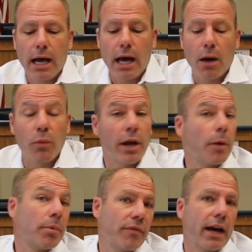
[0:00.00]
uh, we
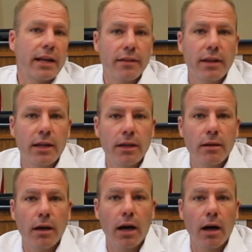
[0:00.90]
are providing
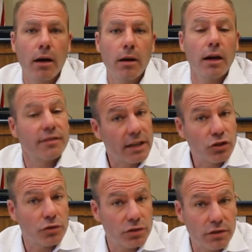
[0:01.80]
the uh,
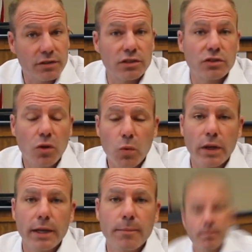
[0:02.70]
essential services
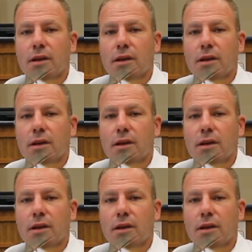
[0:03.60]
only.